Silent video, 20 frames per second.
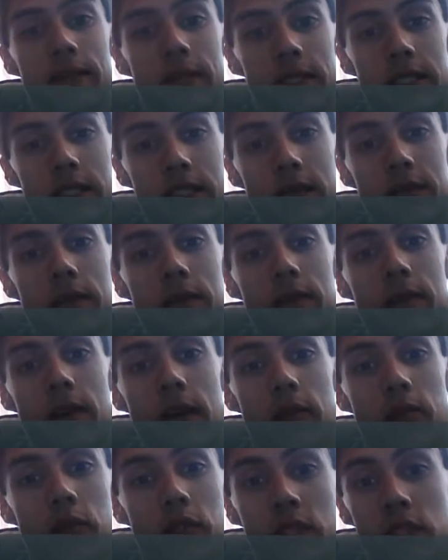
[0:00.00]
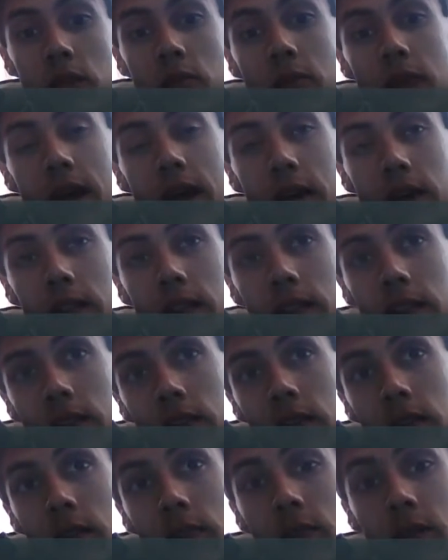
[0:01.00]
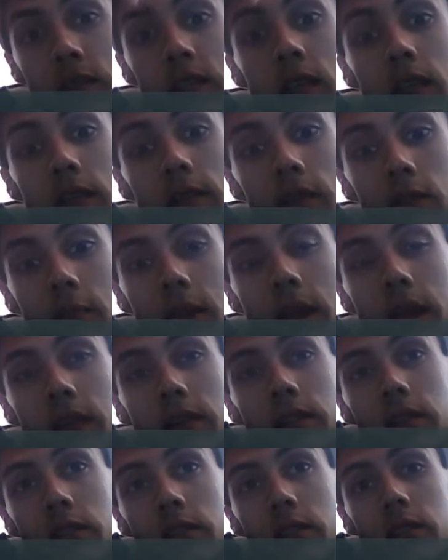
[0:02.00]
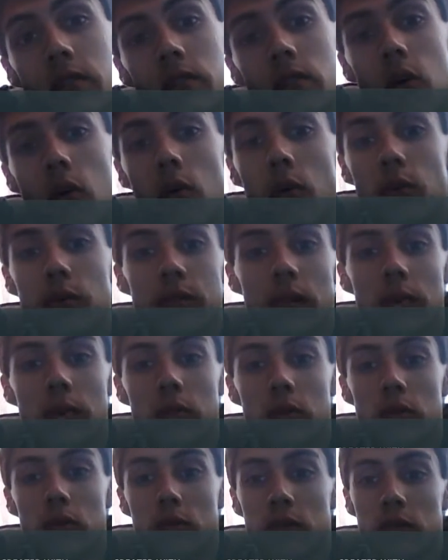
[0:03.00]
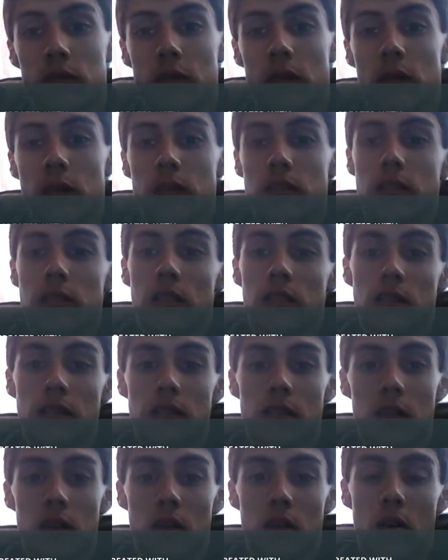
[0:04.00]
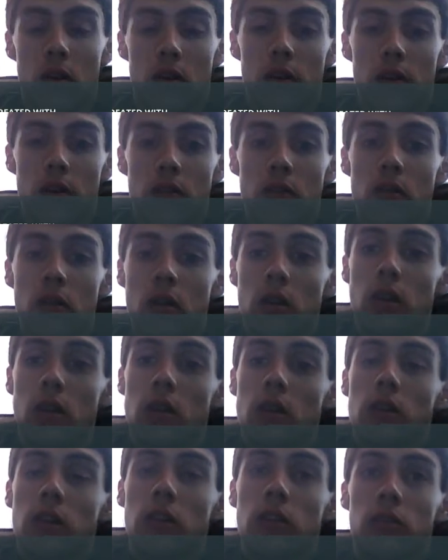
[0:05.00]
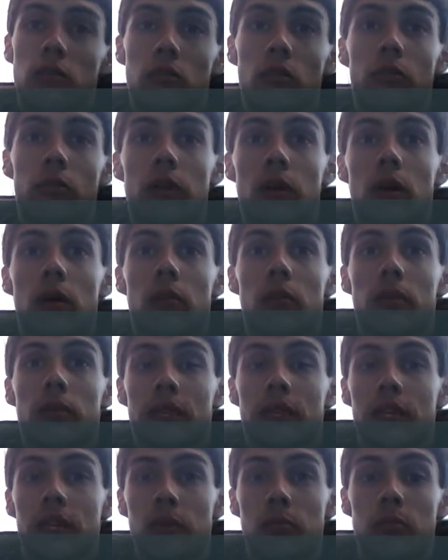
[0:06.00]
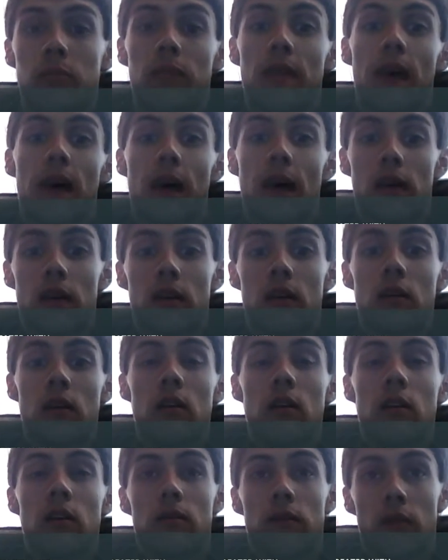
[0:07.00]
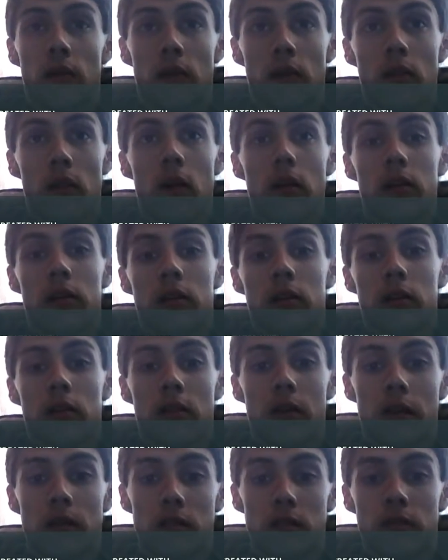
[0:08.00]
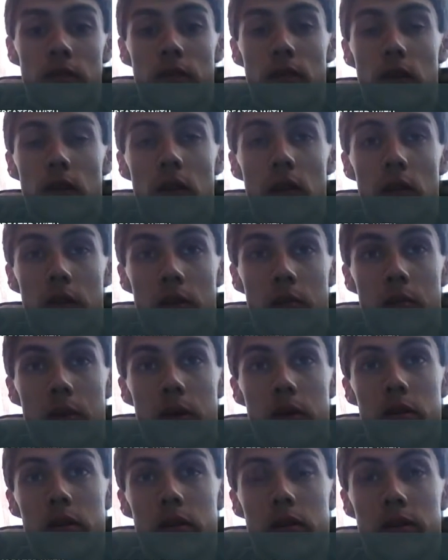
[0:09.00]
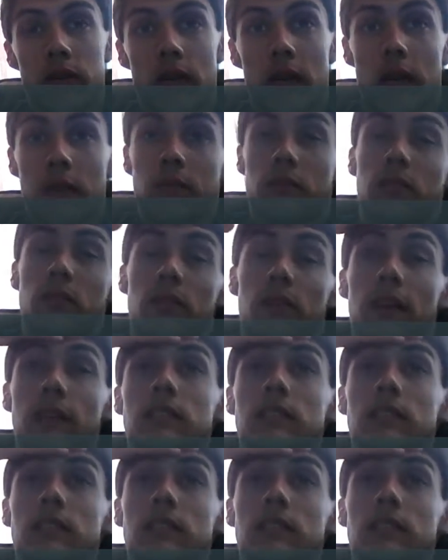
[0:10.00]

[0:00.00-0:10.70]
to 75% percent of your max the whole time you're doing that steady state cardio, you'll be able to keep that for a longer period of time. So